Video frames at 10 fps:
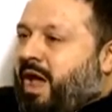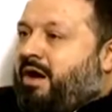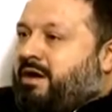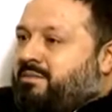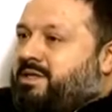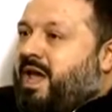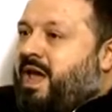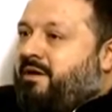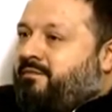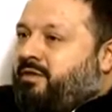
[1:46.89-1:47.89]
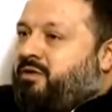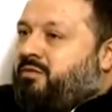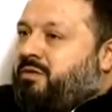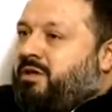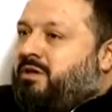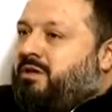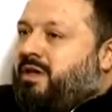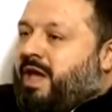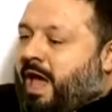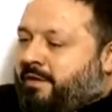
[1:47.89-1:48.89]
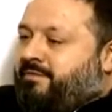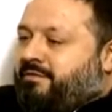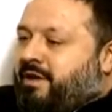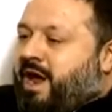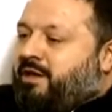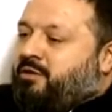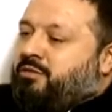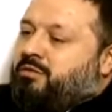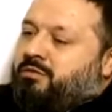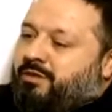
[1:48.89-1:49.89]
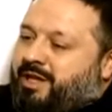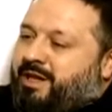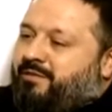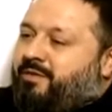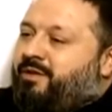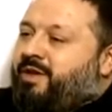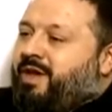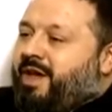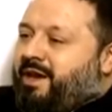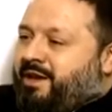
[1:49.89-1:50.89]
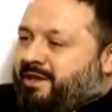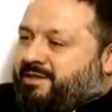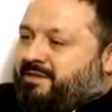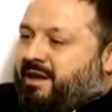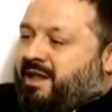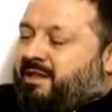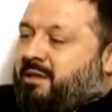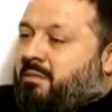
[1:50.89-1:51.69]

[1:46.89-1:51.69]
Arabs have the right to live in Israel,